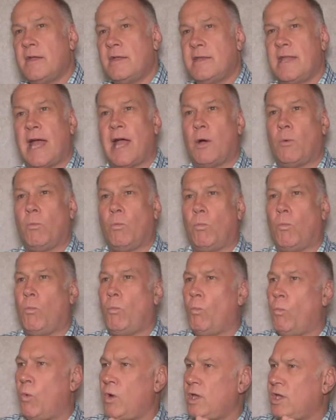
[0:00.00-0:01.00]
Now
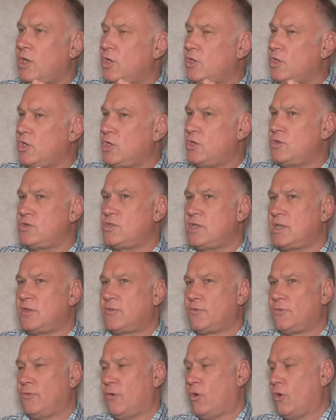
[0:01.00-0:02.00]
what you can use this
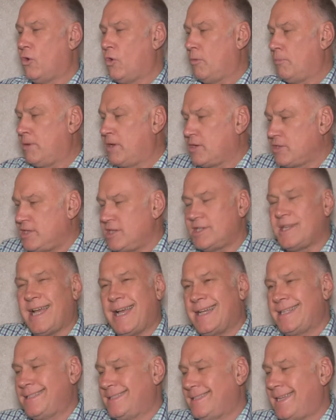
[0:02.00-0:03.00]
for, because it's
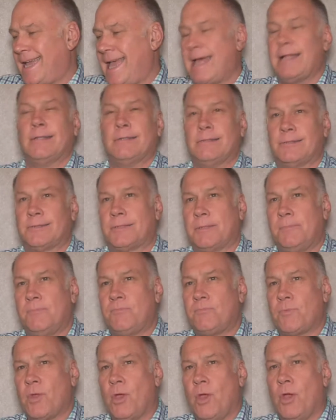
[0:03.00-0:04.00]
handheld,
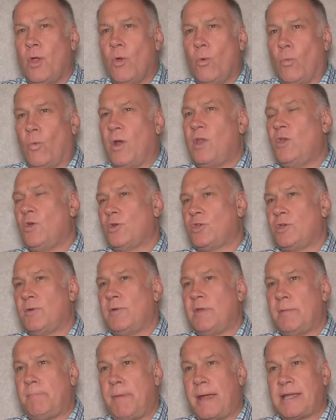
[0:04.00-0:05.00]
when you're
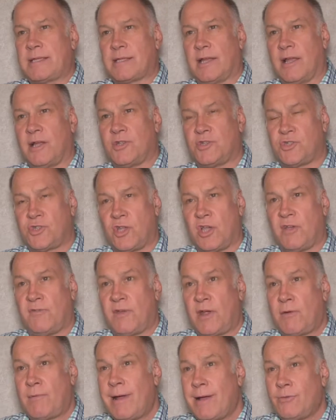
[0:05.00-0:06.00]
doing a baseline
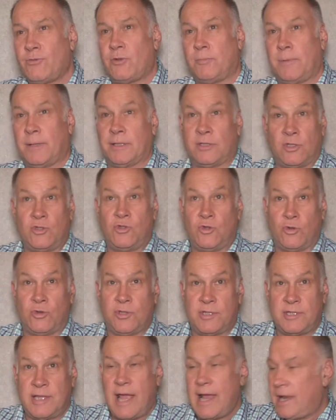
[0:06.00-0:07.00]
survey around a building during
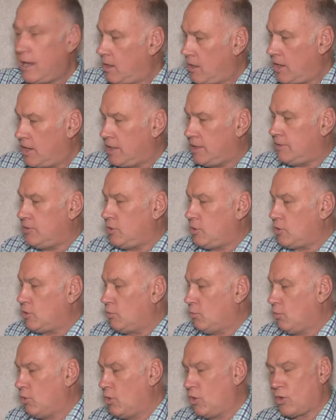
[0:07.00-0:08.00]
the daylight, you
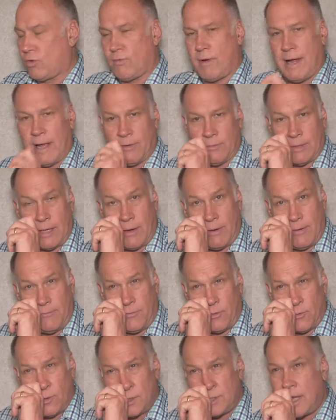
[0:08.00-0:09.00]
can walk around. Now, if
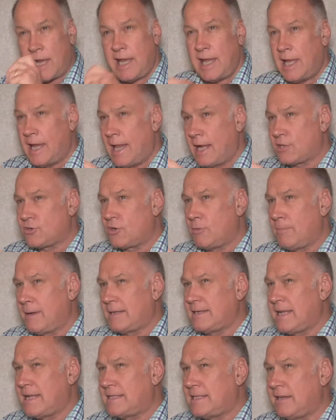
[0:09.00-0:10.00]
there is any
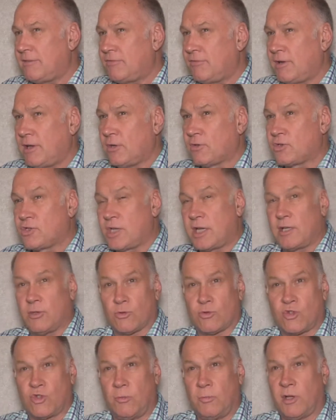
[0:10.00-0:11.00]
electromagnetic field
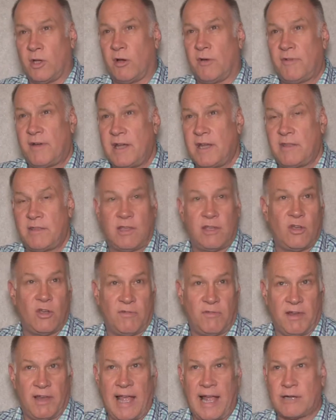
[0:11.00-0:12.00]
signals coming off anything,
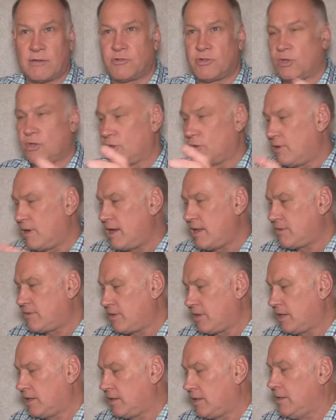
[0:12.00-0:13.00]
off electrical or
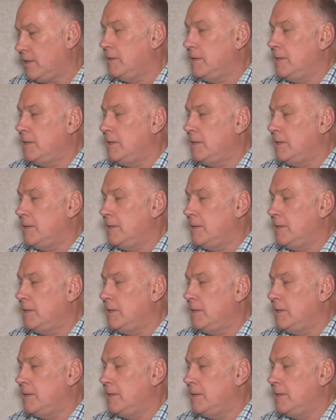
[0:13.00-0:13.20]
anything,